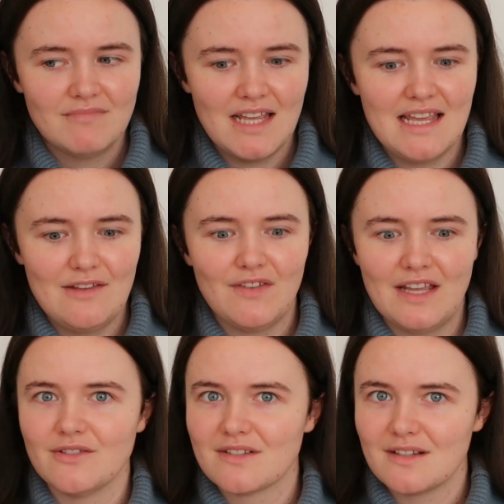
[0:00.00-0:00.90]
he
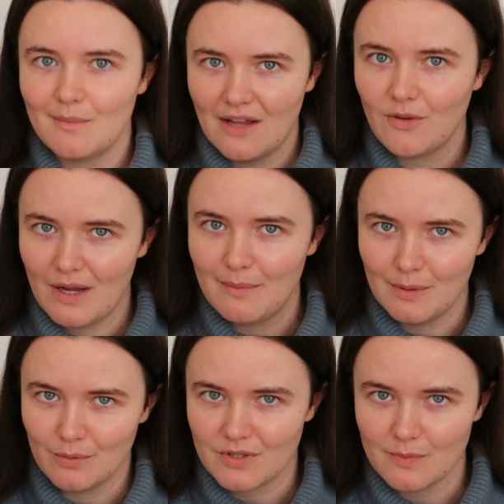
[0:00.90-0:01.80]
feels about the way
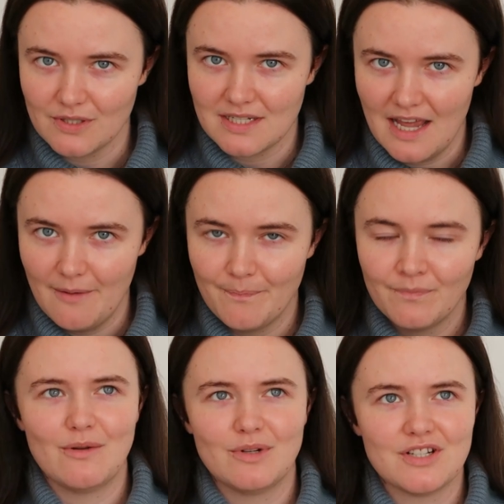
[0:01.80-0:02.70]
people respond to him.
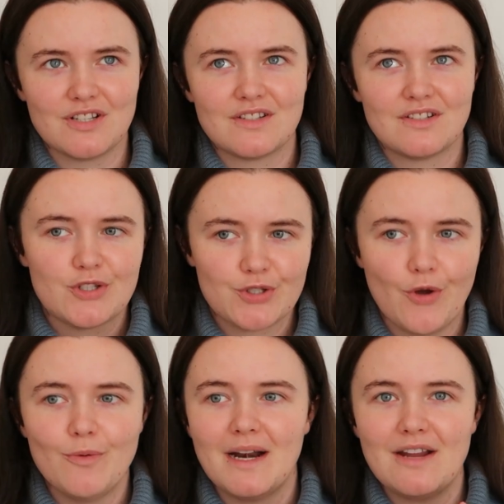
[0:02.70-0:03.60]
There were just
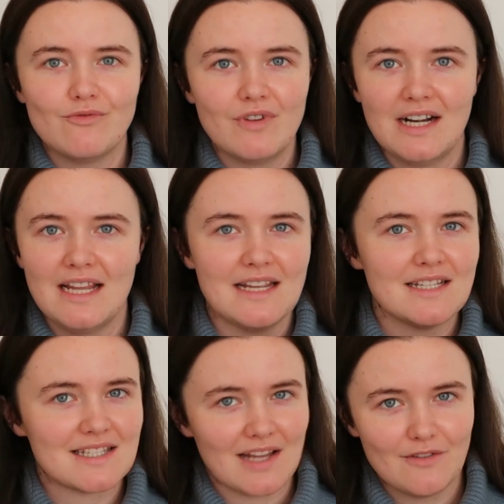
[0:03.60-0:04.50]
so many really
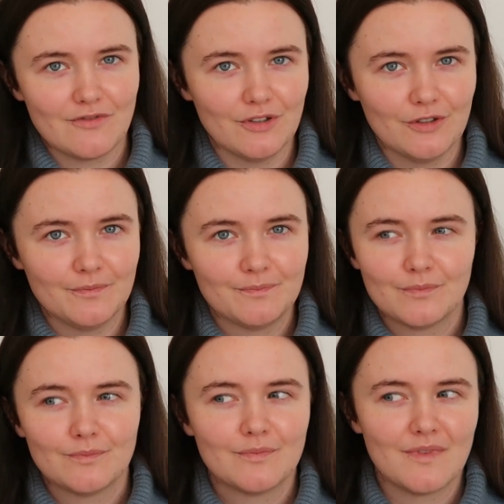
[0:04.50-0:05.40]
insightful
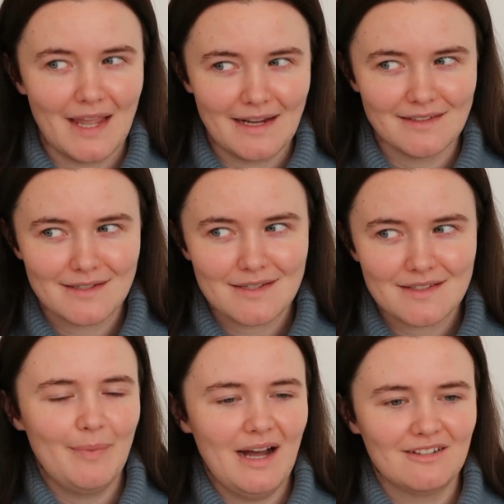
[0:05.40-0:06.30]
things
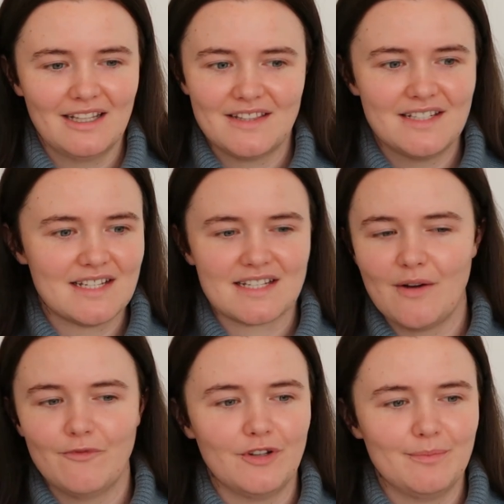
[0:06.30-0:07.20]
about like the
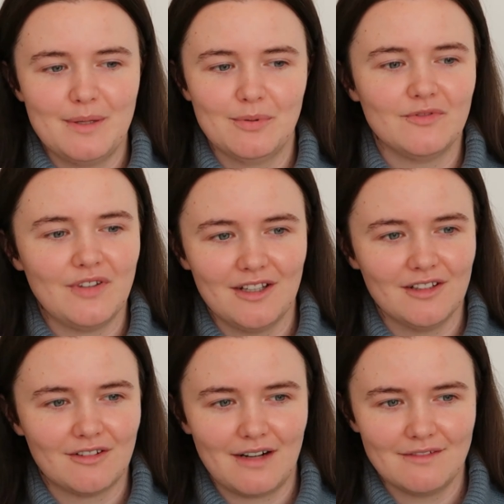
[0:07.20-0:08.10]
discomfort people
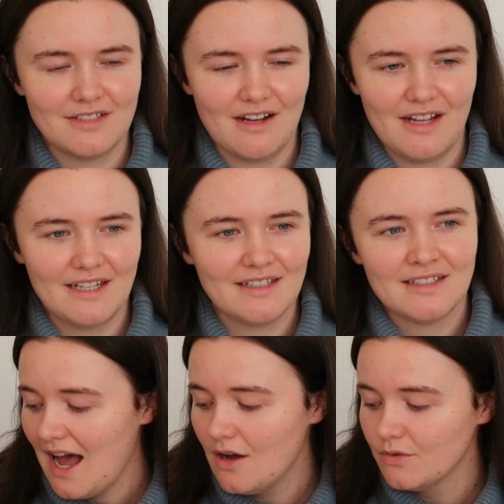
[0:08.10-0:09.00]
feel around dying.
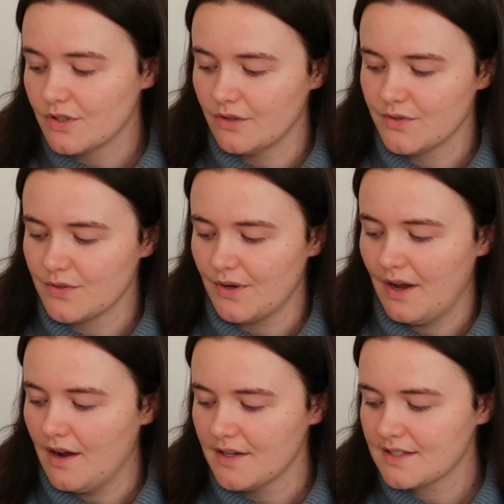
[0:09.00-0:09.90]
How, Tolstoy
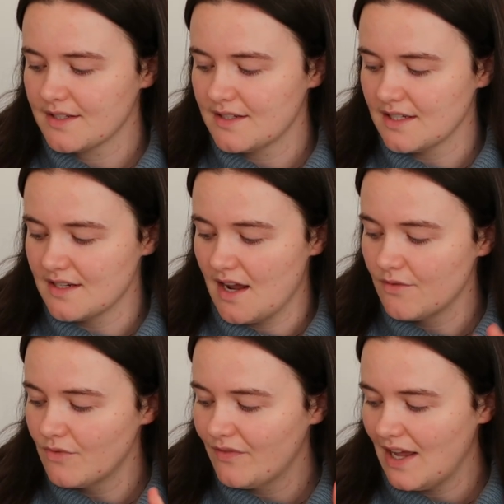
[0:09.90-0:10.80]
asks, does an
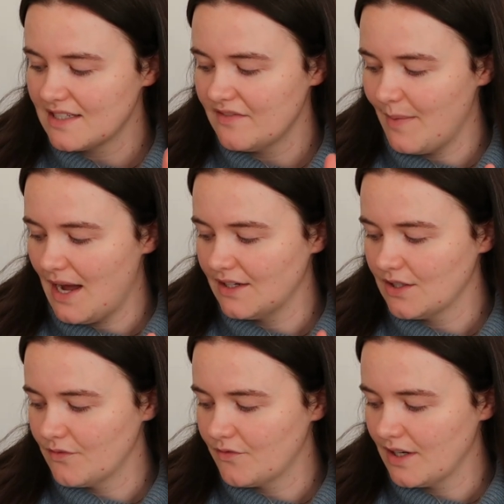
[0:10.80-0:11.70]
unreflective man
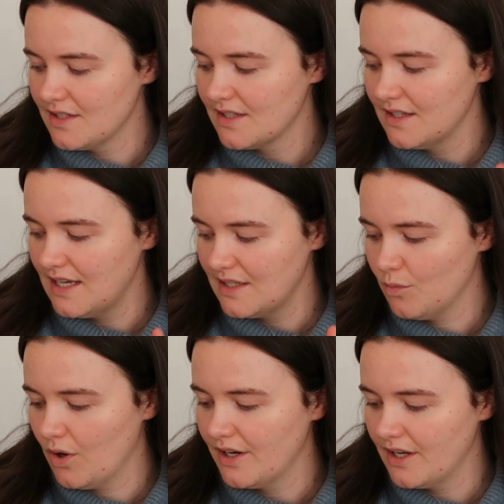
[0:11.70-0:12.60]
confront his
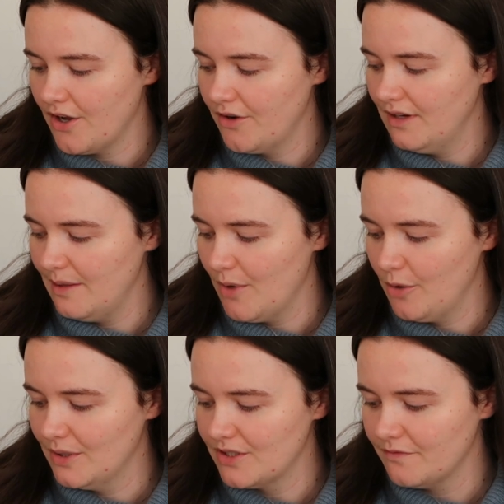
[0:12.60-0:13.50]
one and only
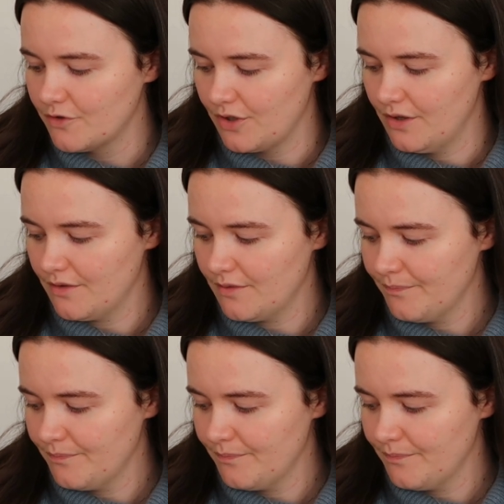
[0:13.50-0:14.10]
moment of truth?